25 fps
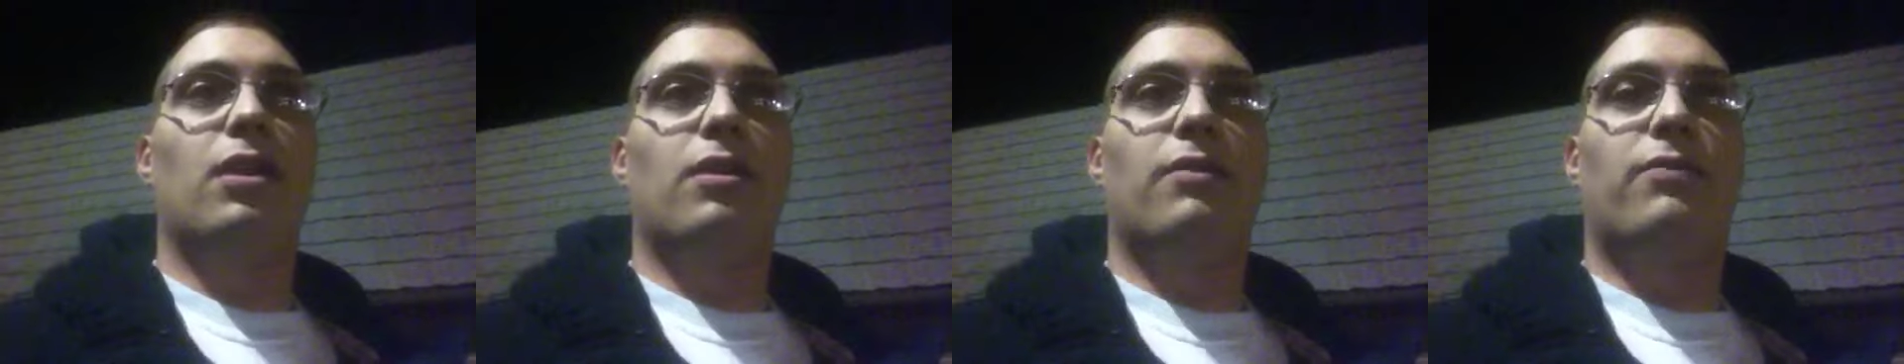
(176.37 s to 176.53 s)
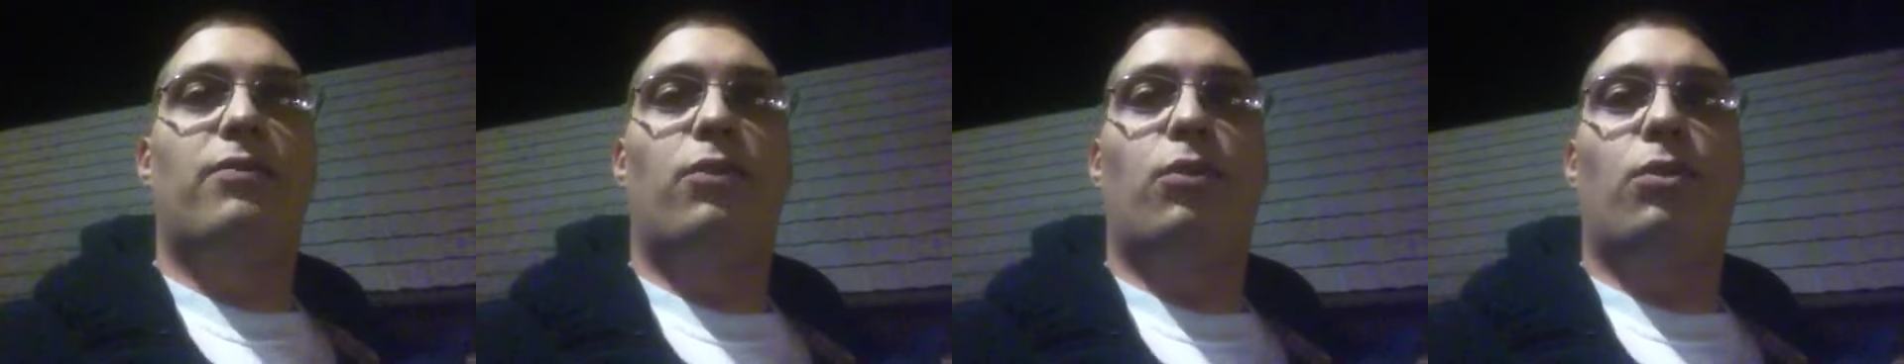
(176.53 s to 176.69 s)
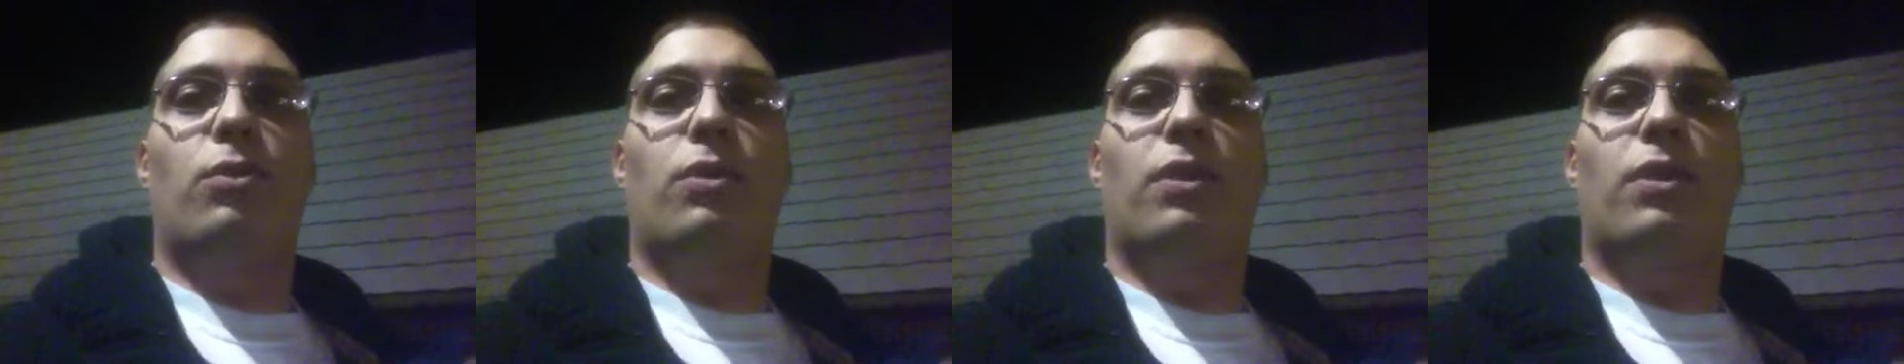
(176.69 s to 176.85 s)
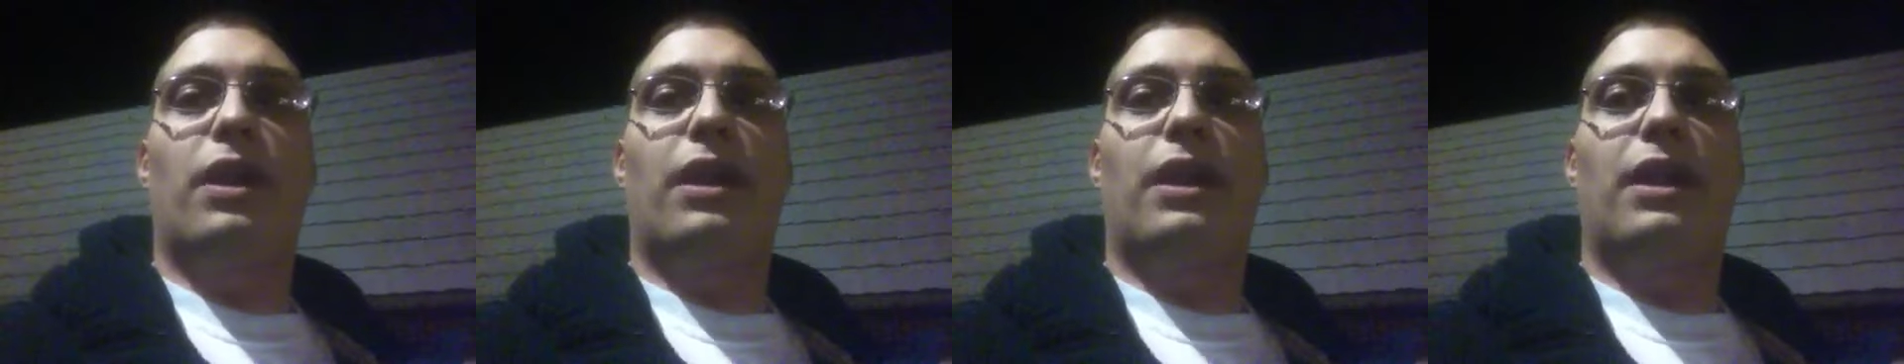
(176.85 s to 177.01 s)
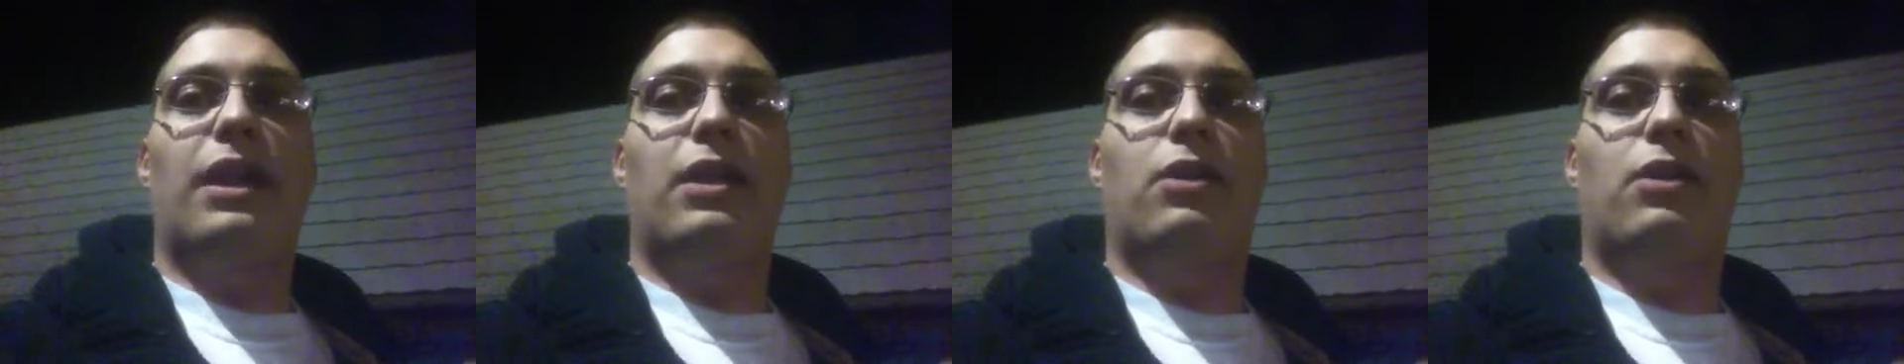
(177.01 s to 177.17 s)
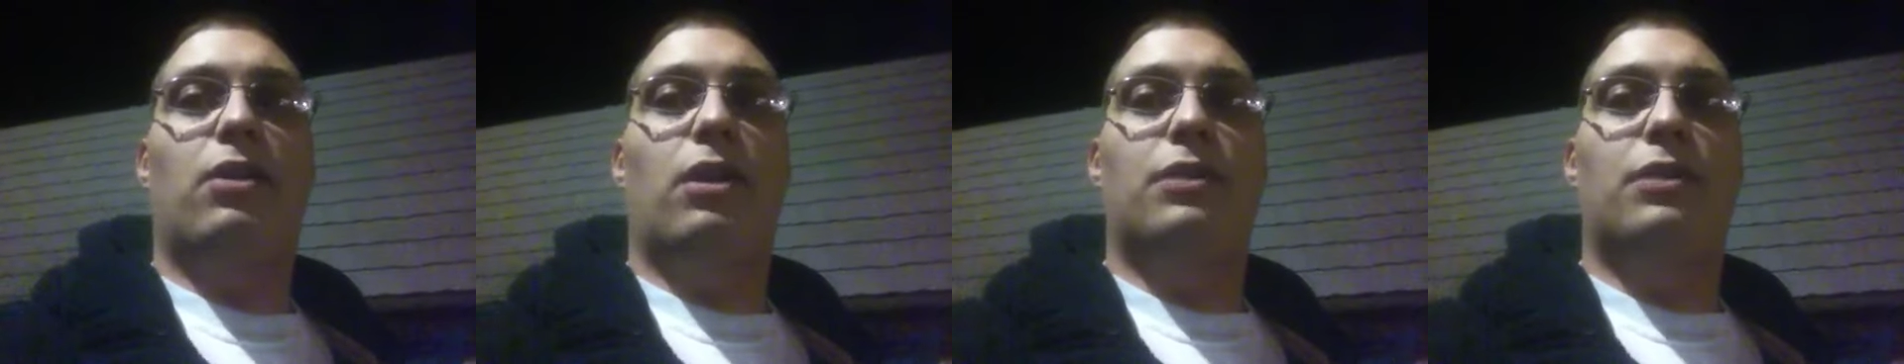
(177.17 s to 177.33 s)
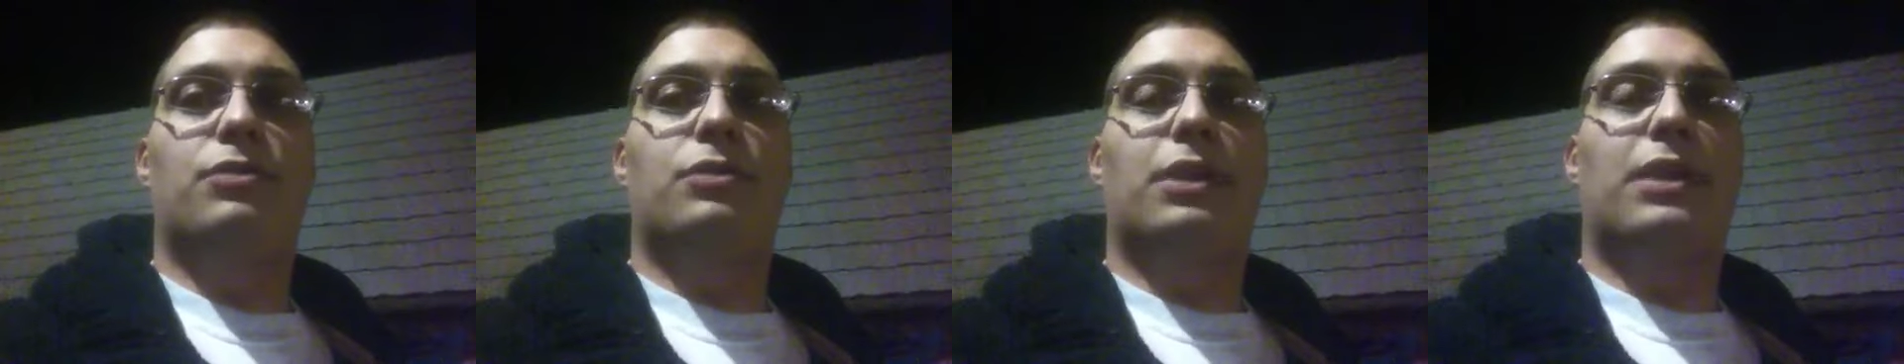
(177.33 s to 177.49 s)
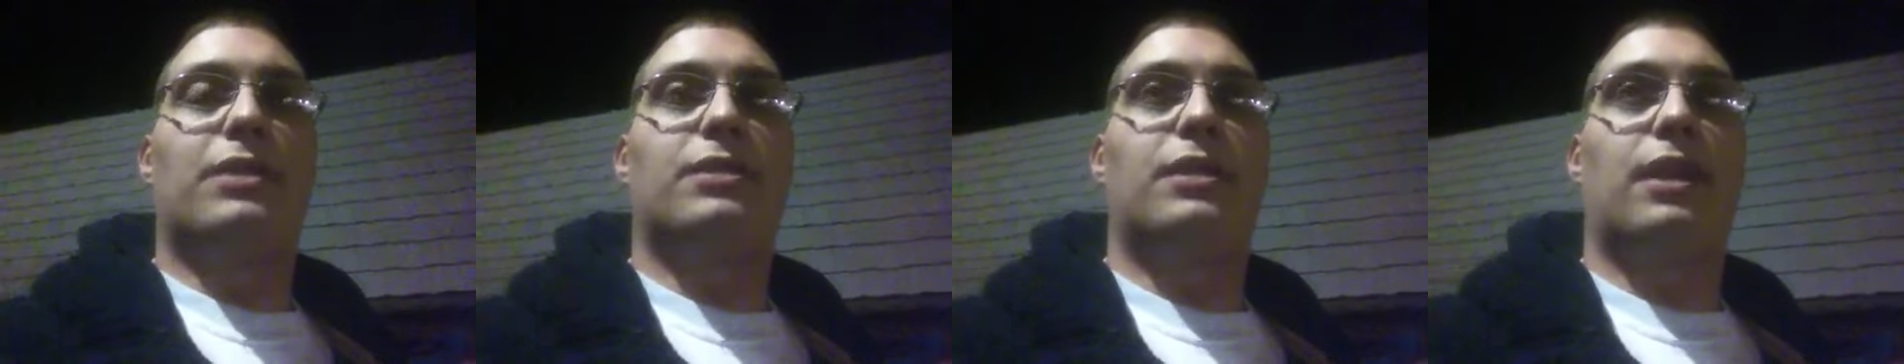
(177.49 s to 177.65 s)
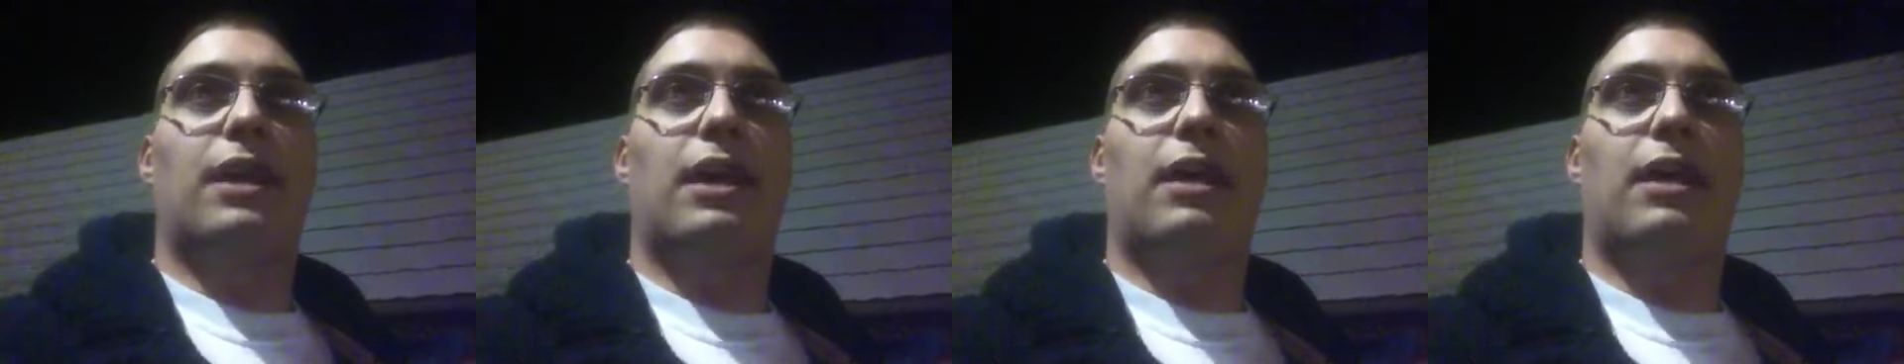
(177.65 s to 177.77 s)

for any contracts that